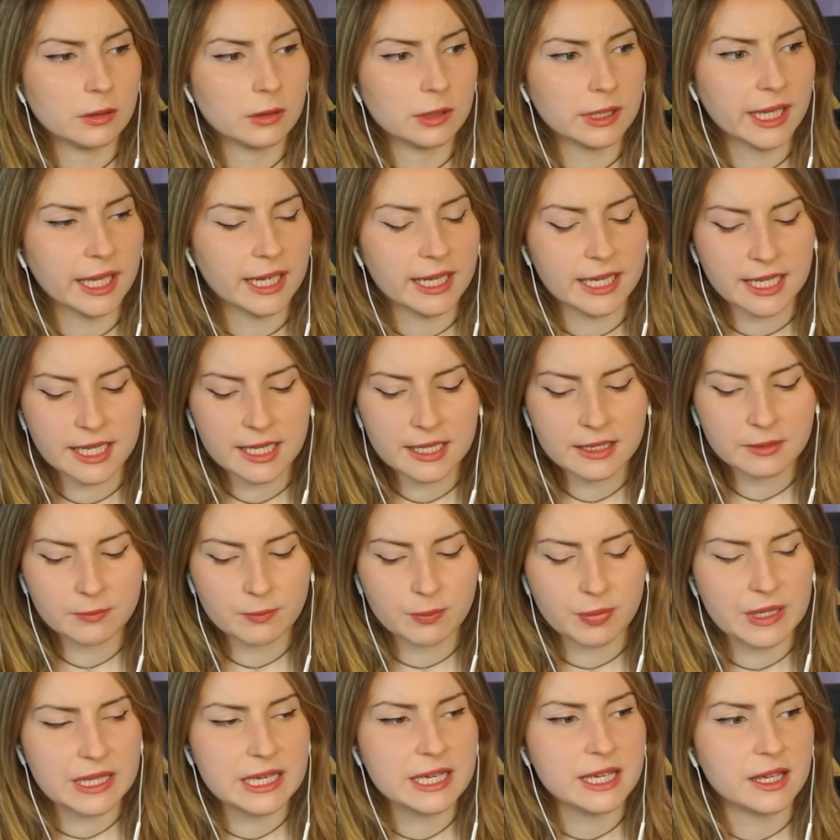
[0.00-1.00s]
Can he
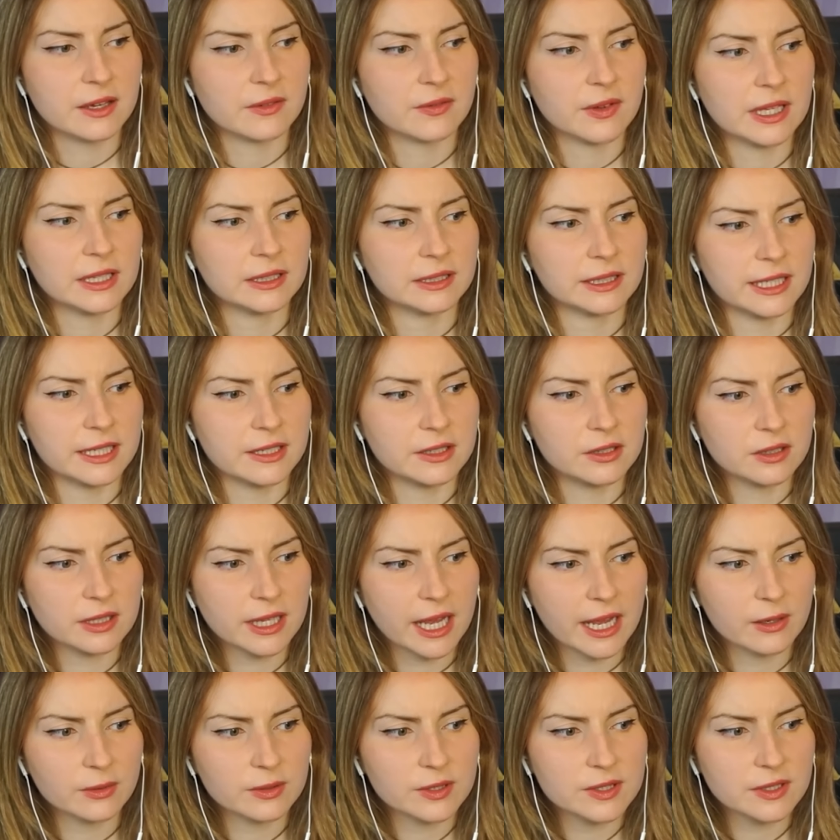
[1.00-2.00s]
be giving legal
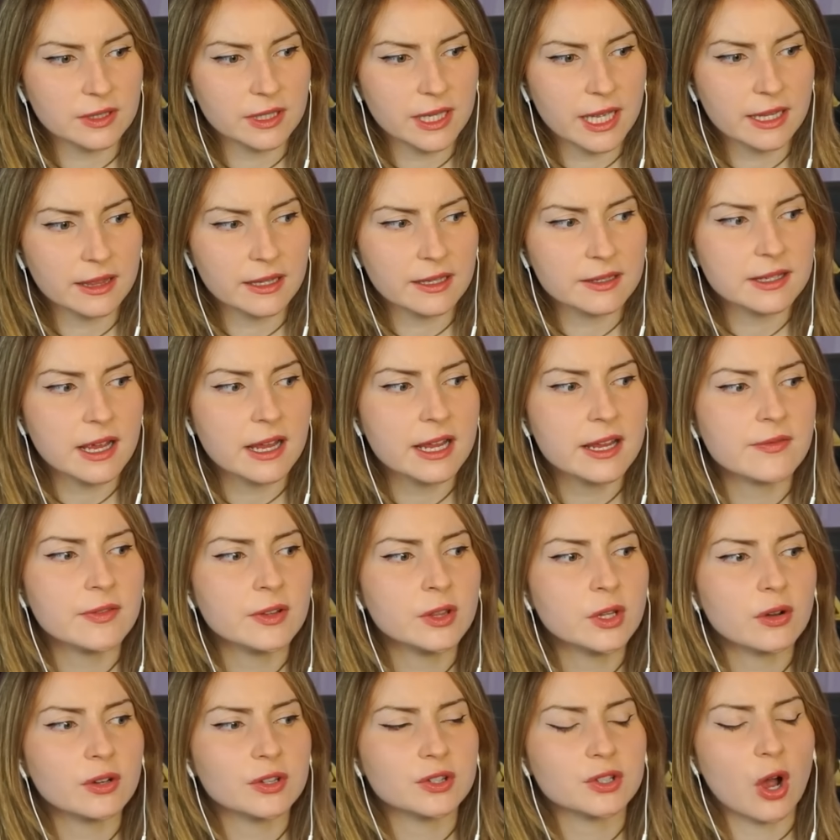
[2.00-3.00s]
counsel like this, even
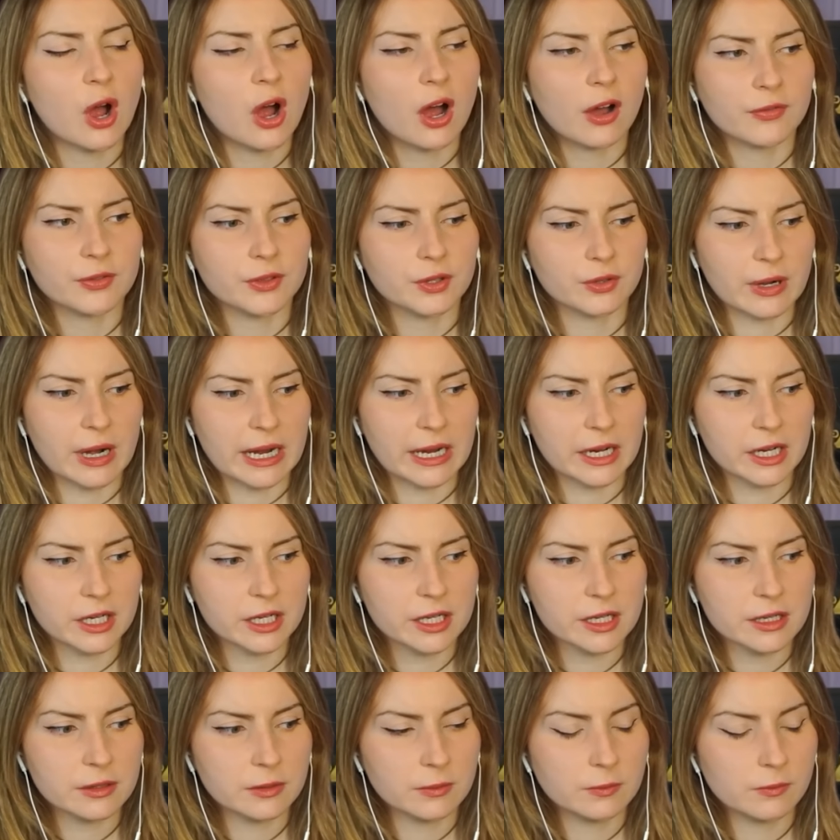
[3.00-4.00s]
though it's off the record?